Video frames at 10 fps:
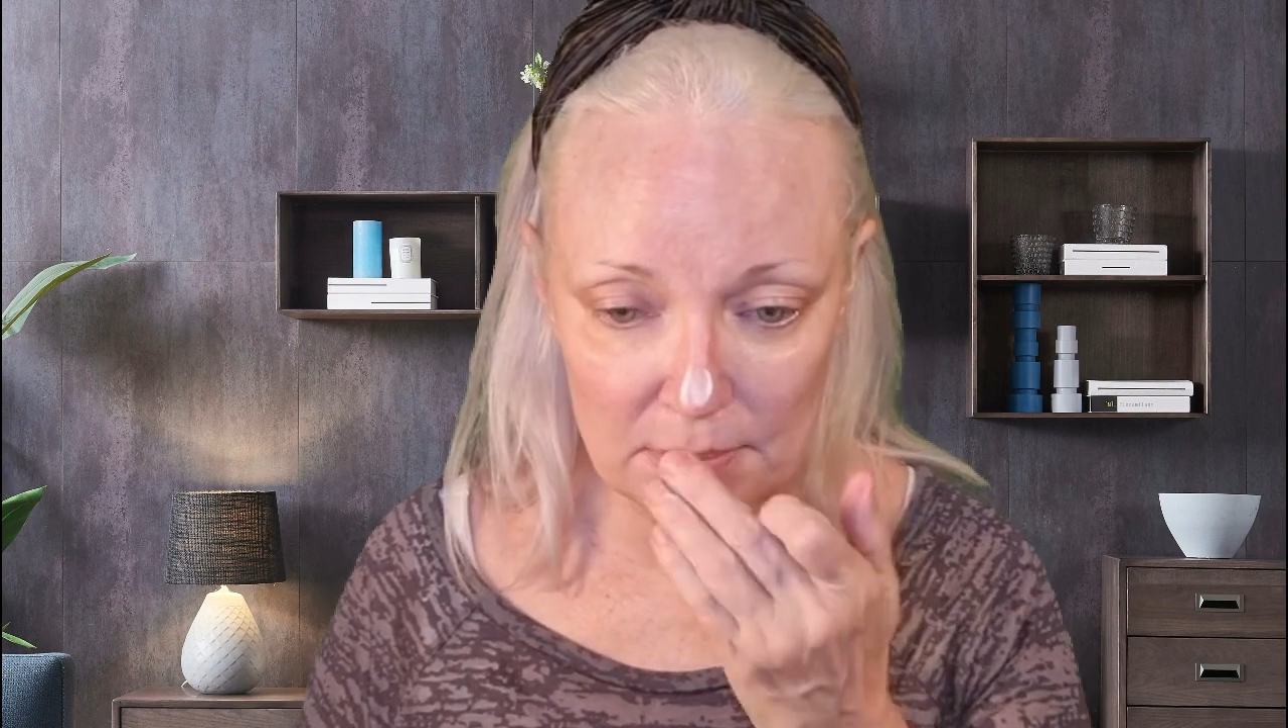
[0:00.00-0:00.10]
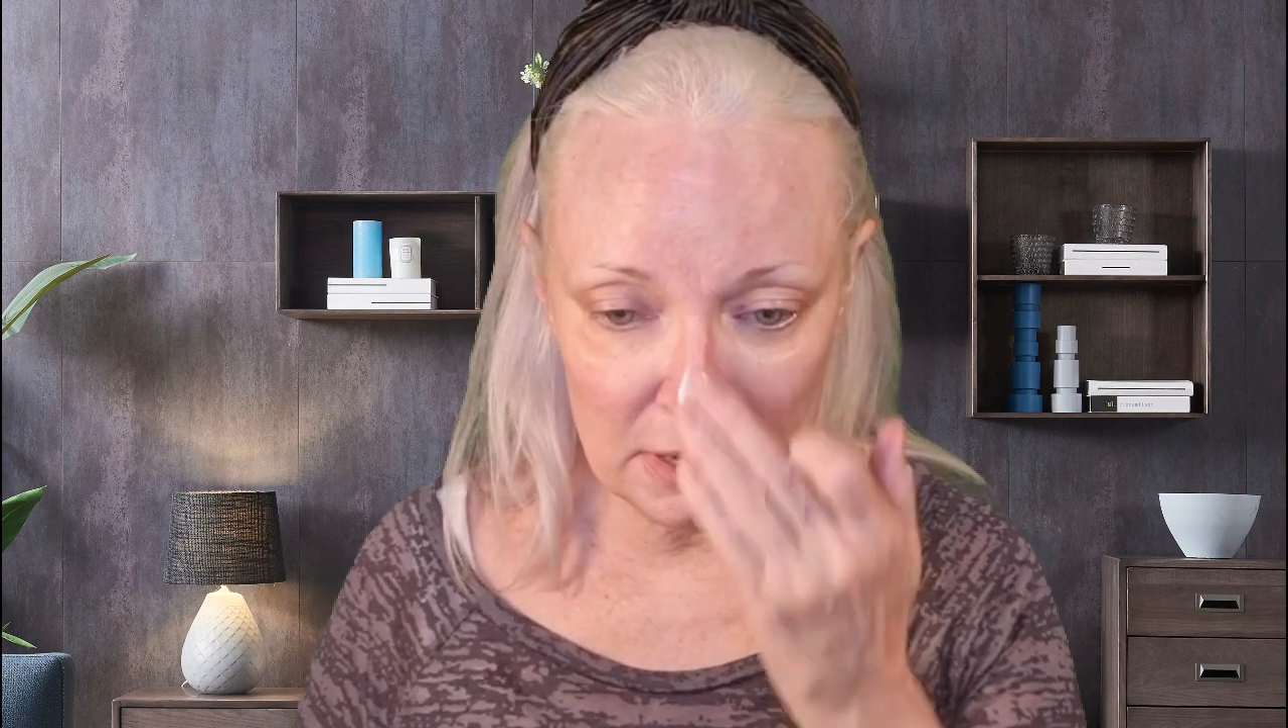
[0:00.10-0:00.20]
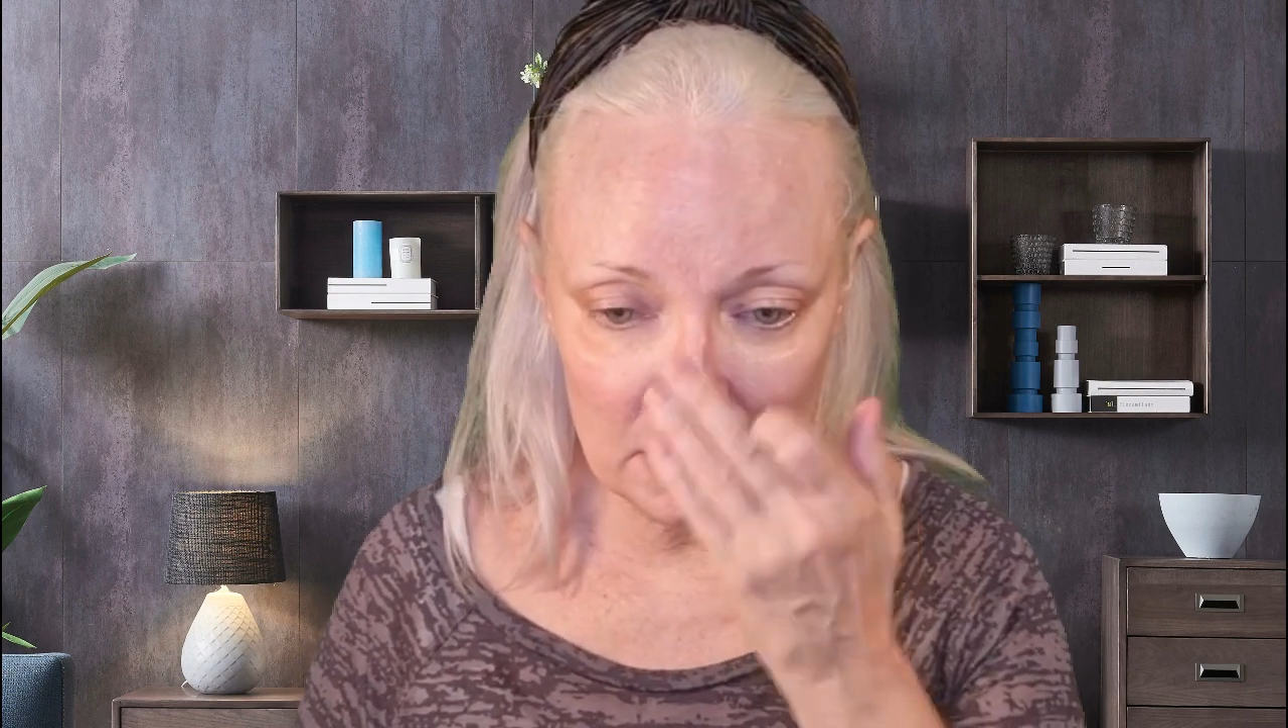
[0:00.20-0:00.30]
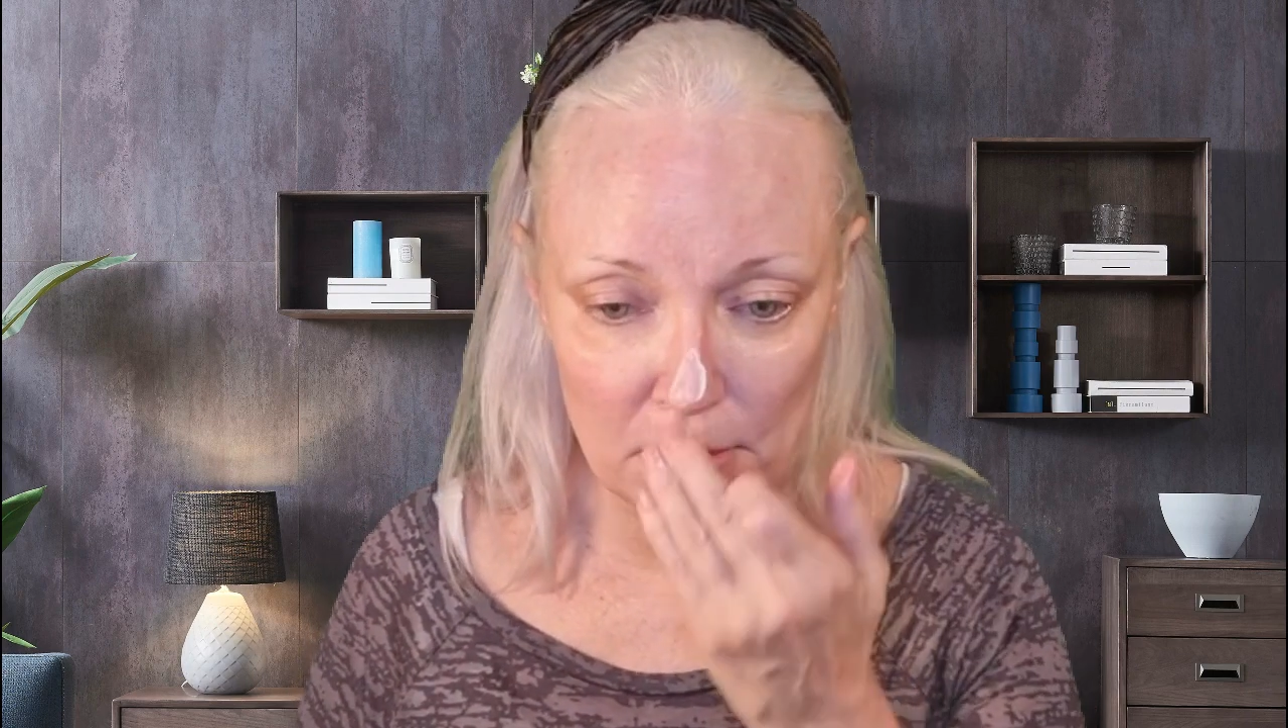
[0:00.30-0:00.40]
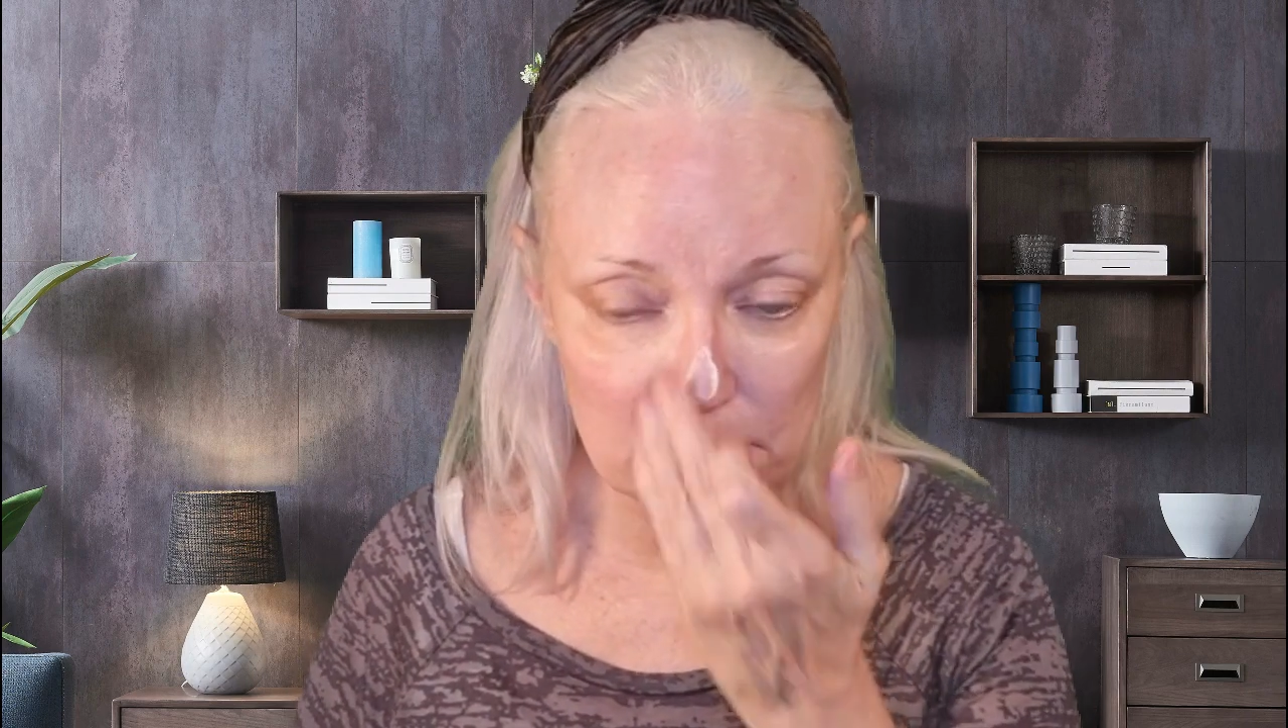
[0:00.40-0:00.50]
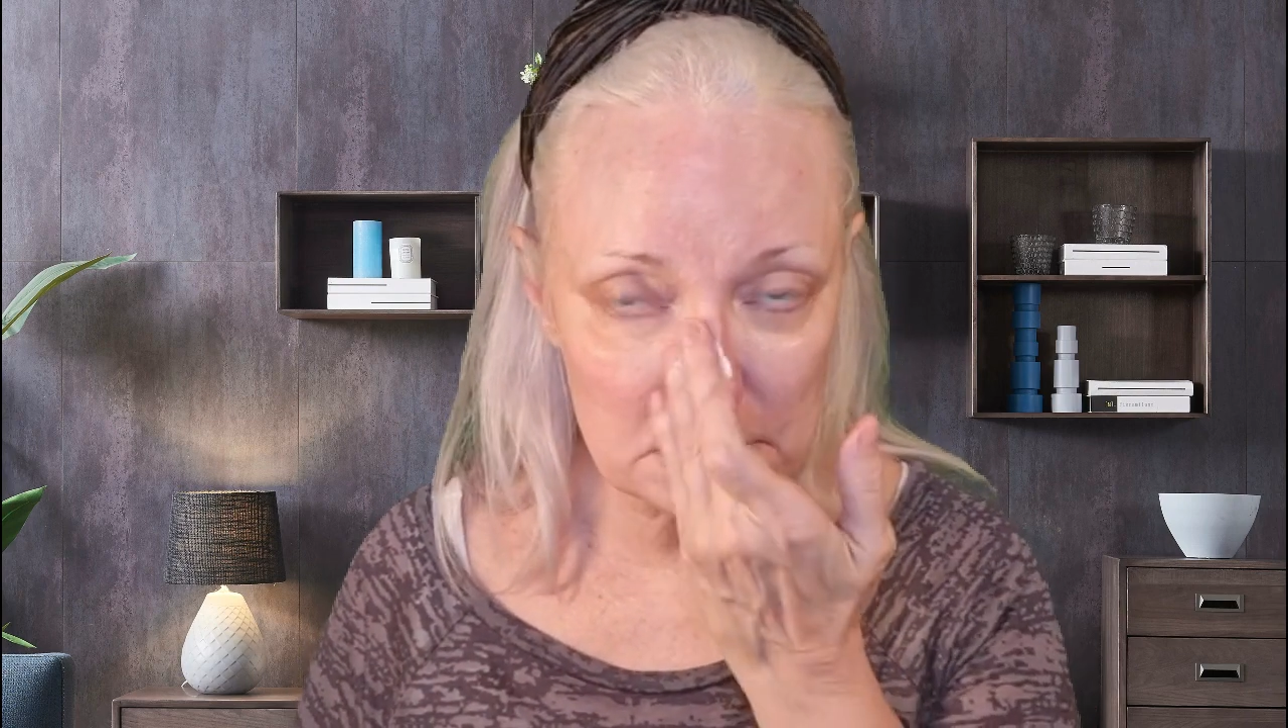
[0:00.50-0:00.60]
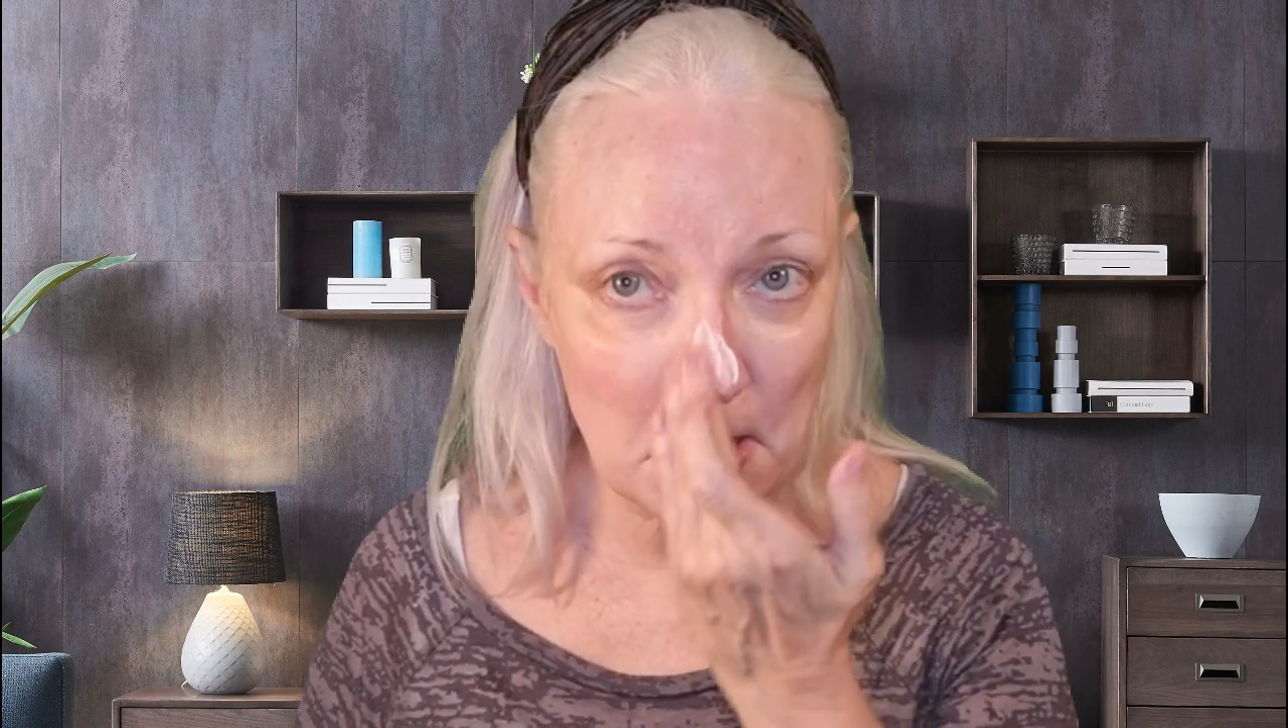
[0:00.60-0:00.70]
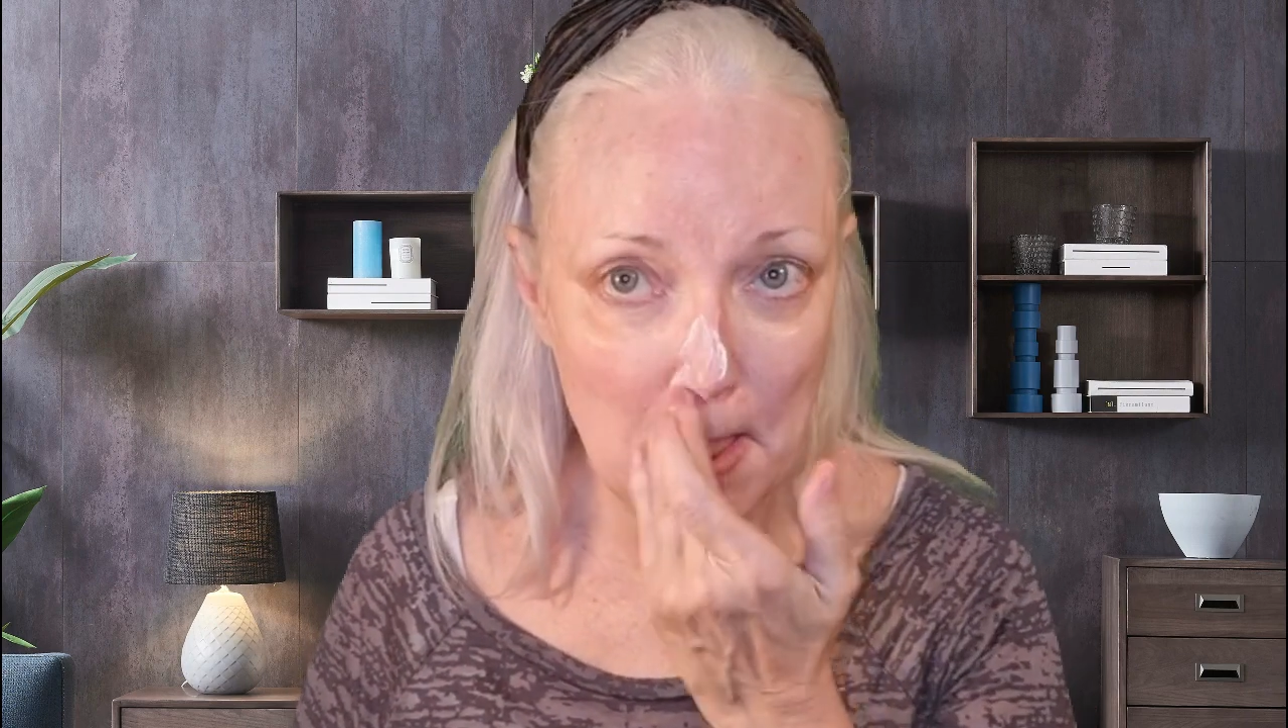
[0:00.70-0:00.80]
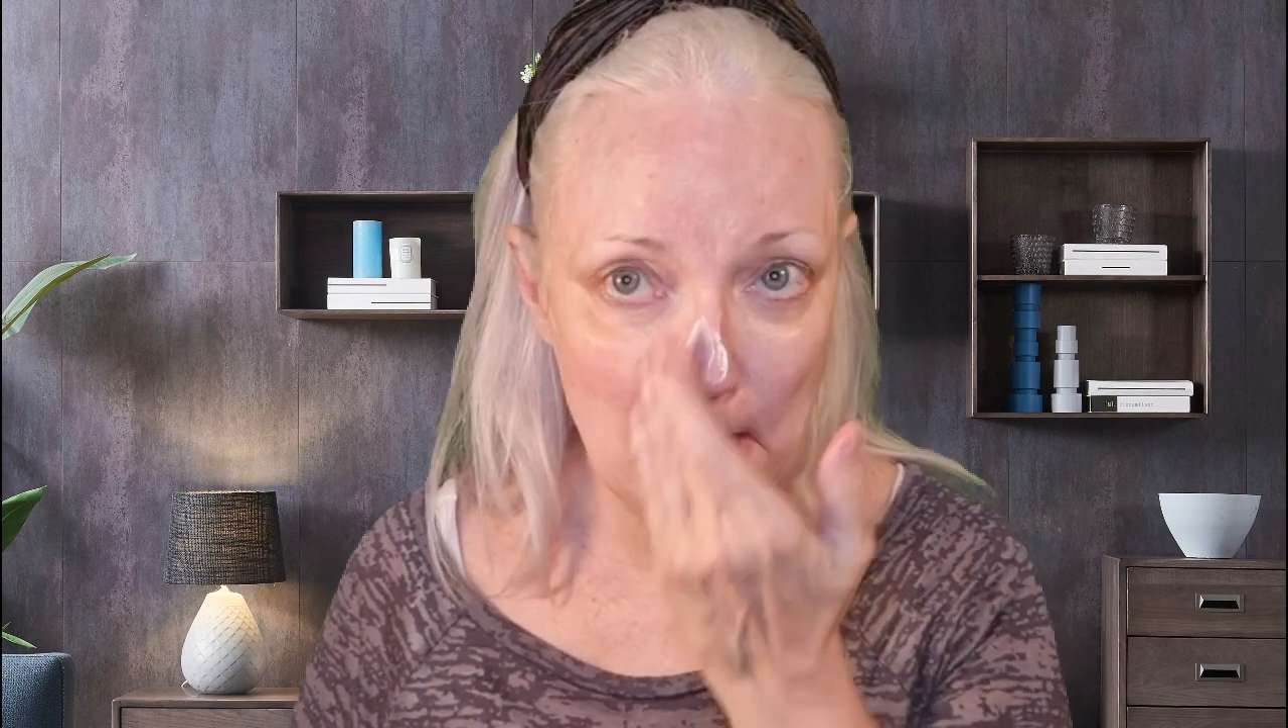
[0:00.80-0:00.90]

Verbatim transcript: my nose.